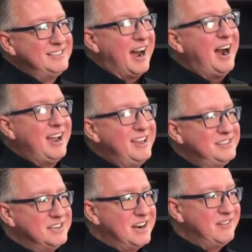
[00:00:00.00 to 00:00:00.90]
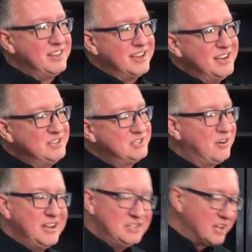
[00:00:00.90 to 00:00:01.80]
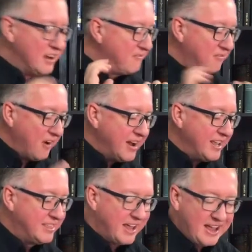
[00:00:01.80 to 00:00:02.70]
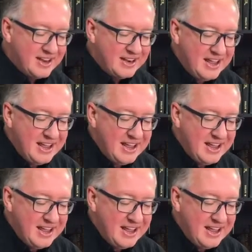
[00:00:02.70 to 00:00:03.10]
the tithes and everything. So he's confronting that.